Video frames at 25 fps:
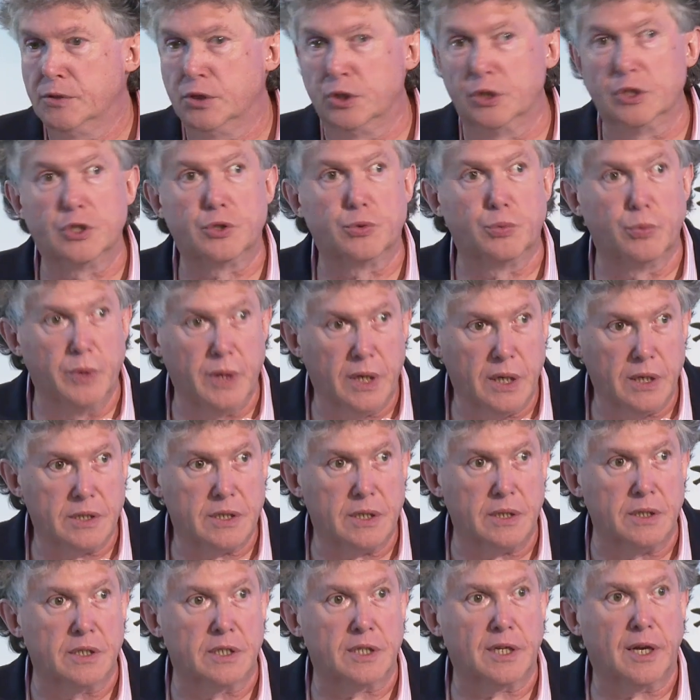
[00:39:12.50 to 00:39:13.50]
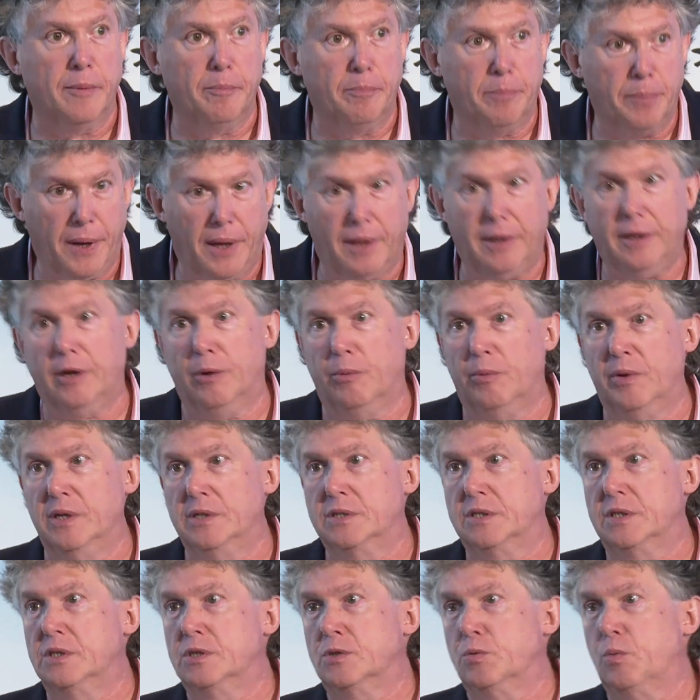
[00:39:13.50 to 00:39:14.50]
there's reasons, compelling
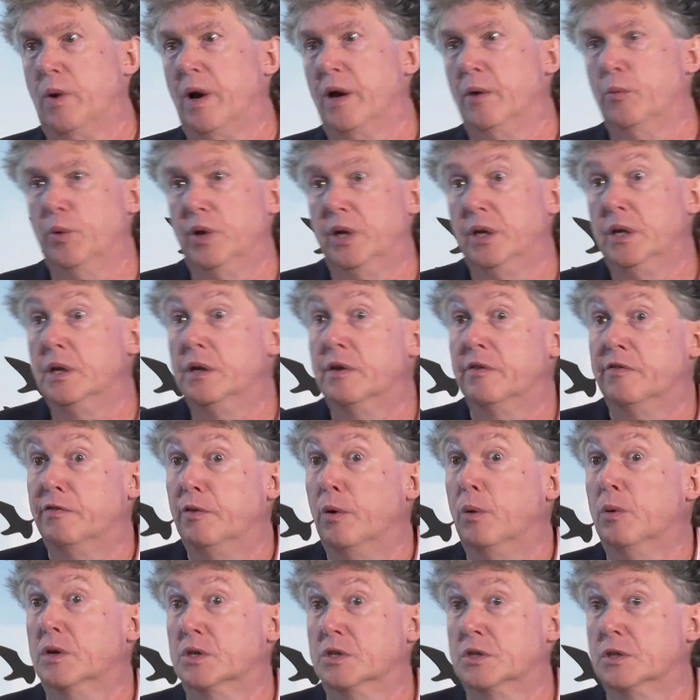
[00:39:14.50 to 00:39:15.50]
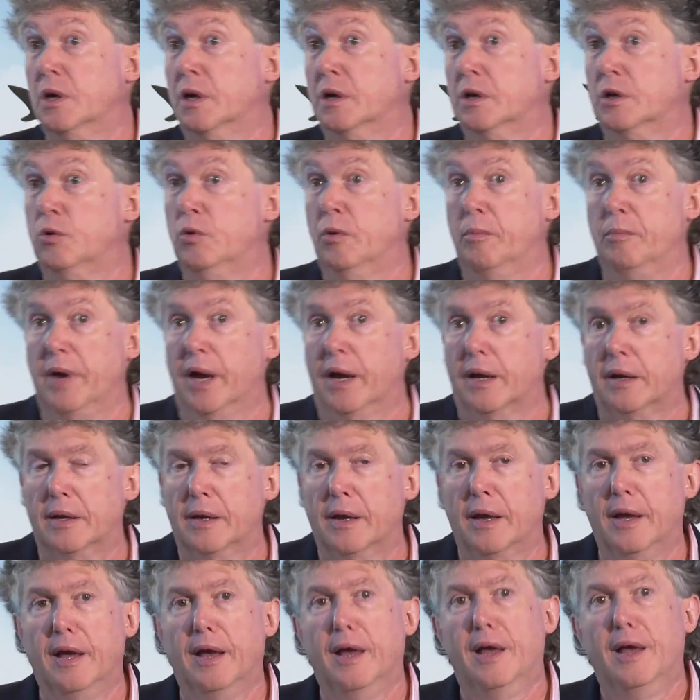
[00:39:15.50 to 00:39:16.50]
reasons, why we need to focus on
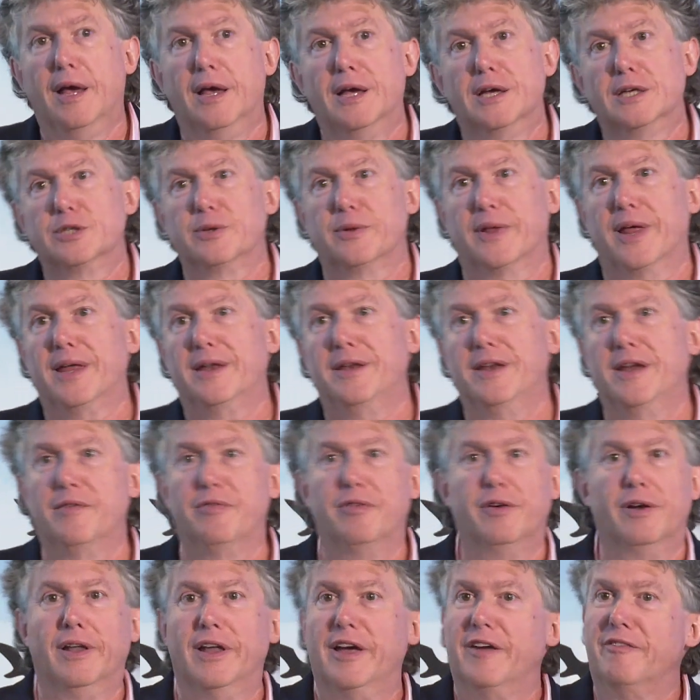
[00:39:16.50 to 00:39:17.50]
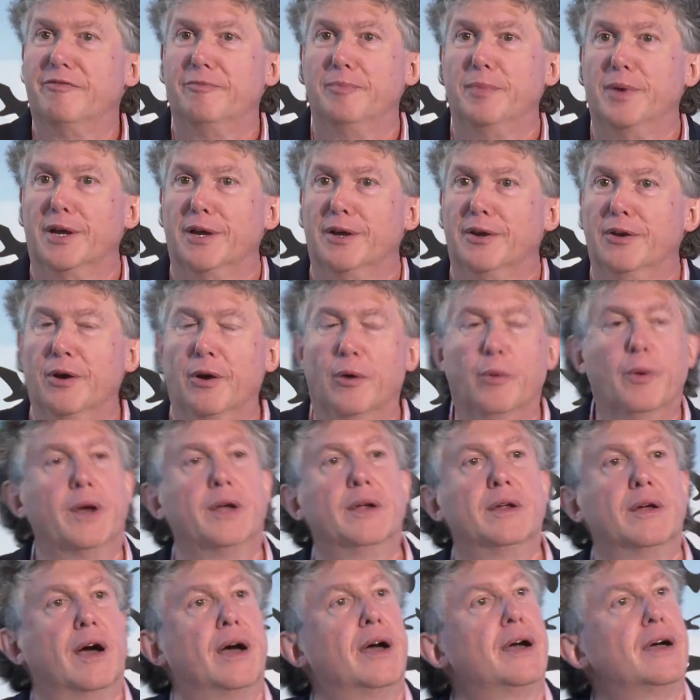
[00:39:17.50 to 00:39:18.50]
Quebec. So that never left me, you know.
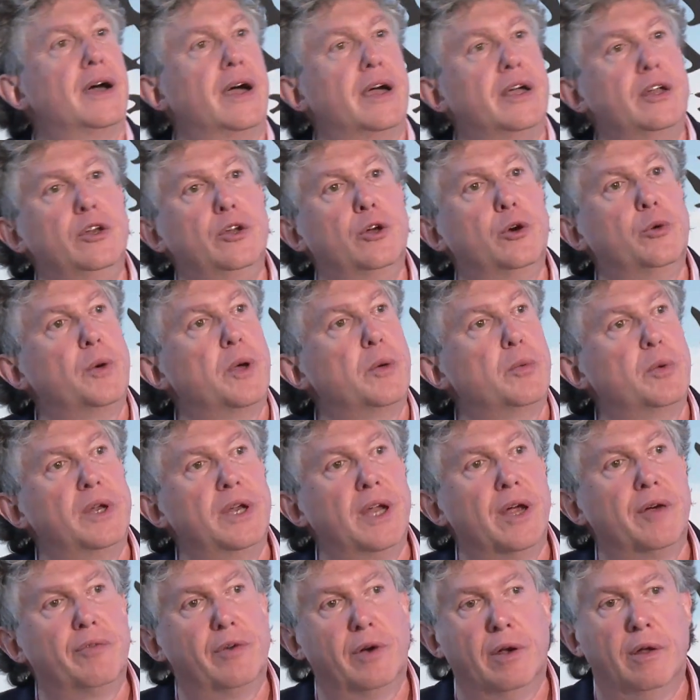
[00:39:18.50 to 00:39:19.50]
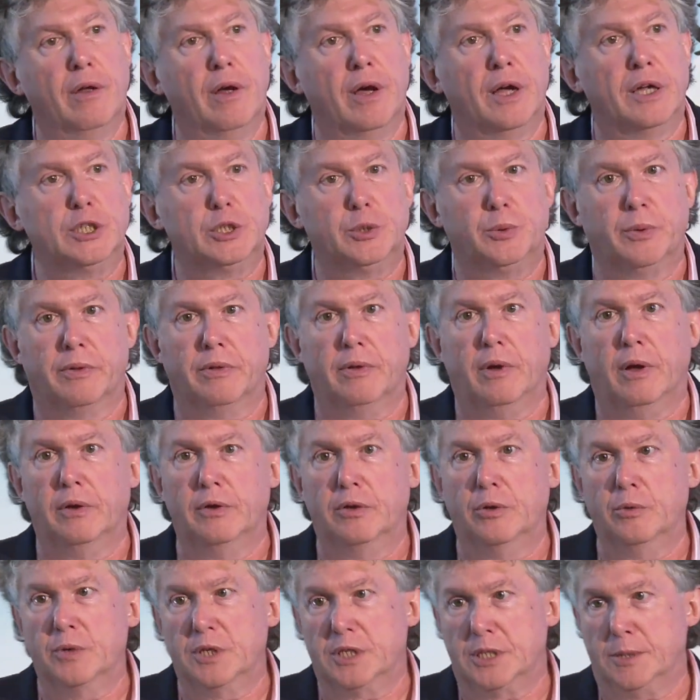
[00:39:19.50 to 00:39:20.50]
I knew we would never launch, with
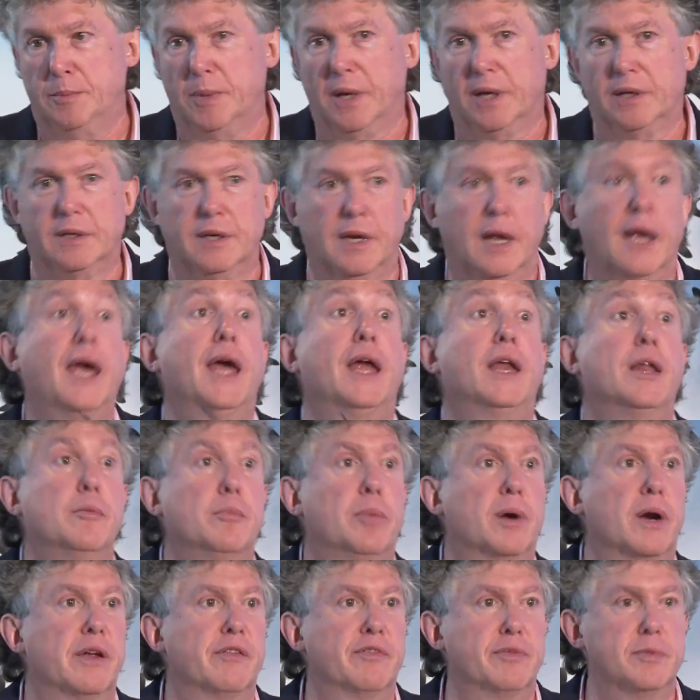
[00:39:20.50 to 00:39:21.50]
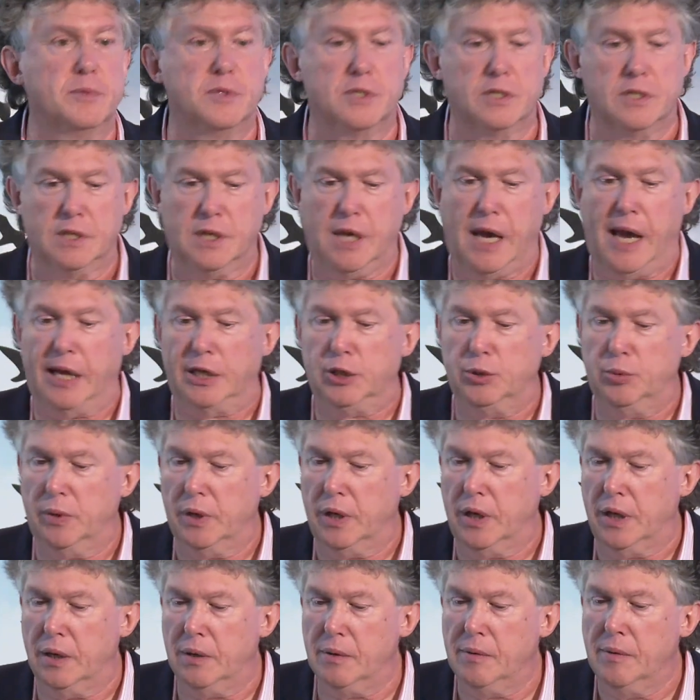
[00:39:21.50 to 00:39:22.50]
all due respect to anybody from
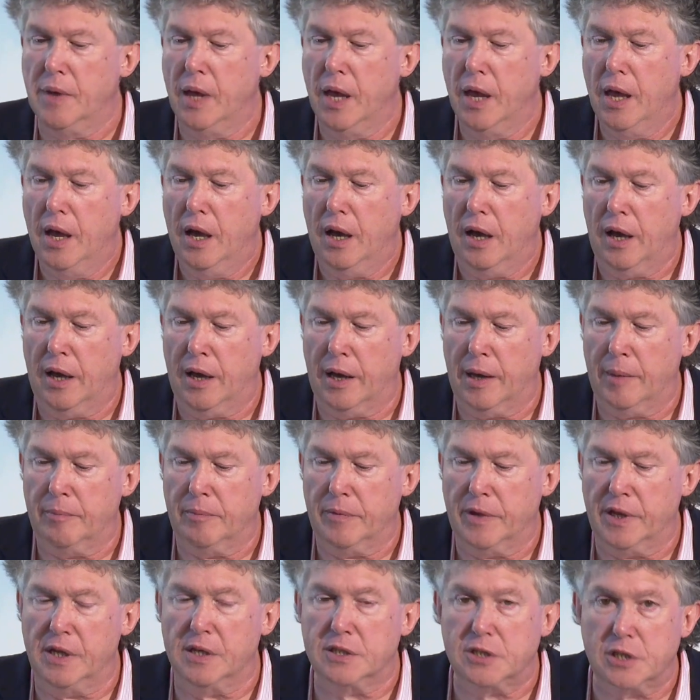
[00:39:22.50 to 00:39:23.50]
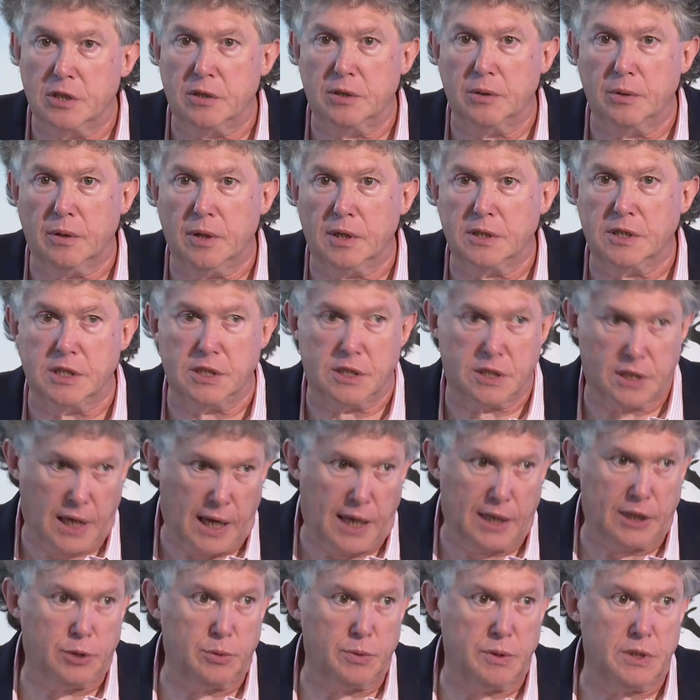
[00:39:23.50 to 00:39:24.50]
Saskatchewan here, the Institute on
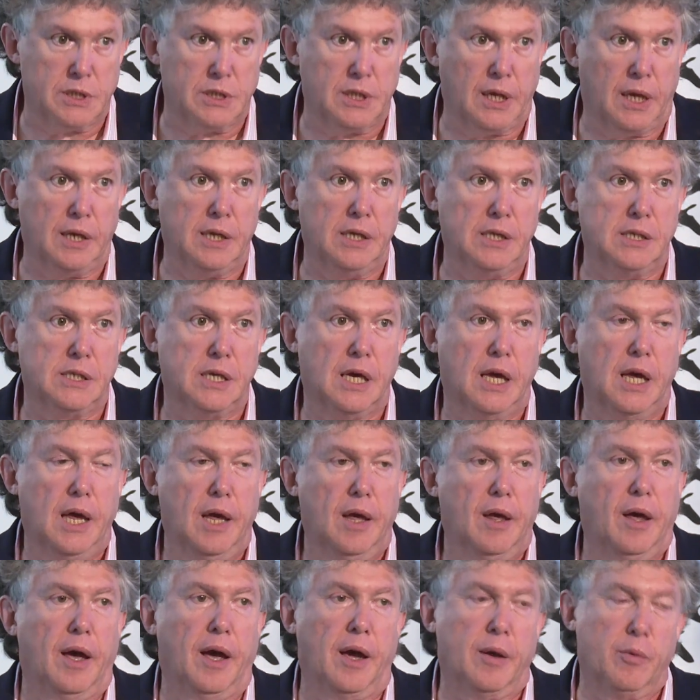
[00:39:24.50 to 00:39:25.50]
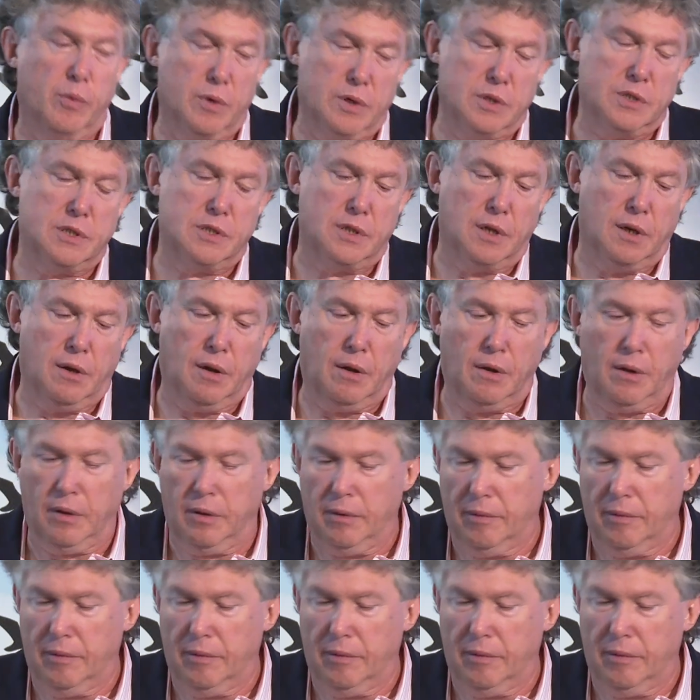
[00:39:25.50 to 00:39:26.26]
Saskatchewan Studies. I was in